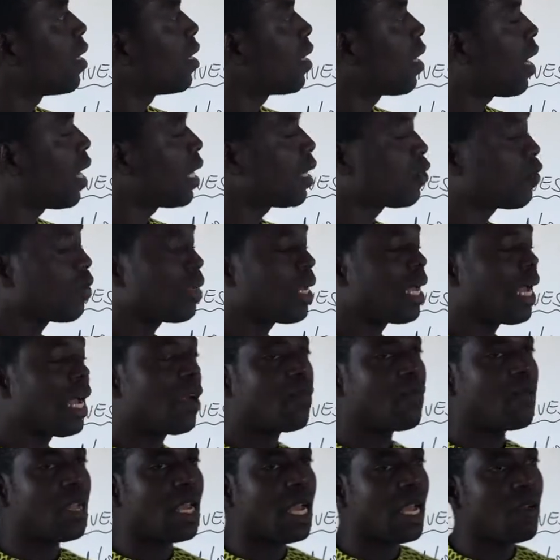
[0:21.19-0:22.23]
As we
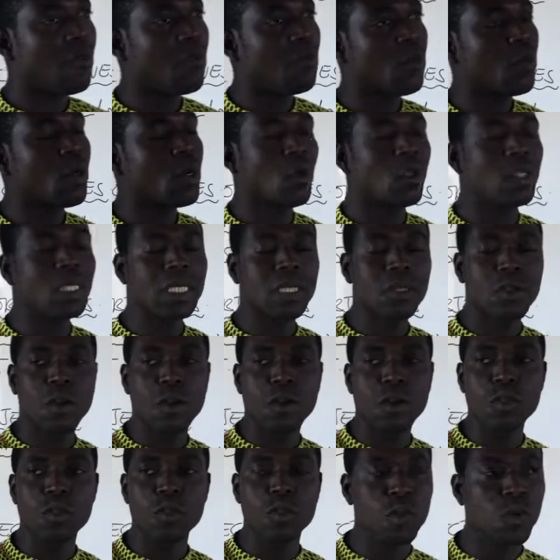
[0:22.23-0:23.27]
have life, we continue
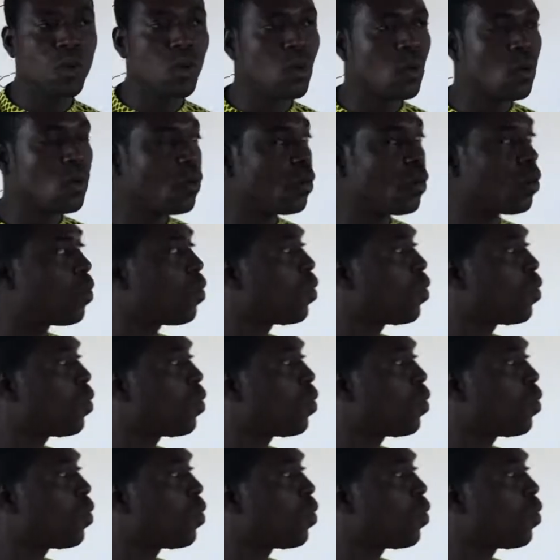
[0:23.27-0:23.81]
to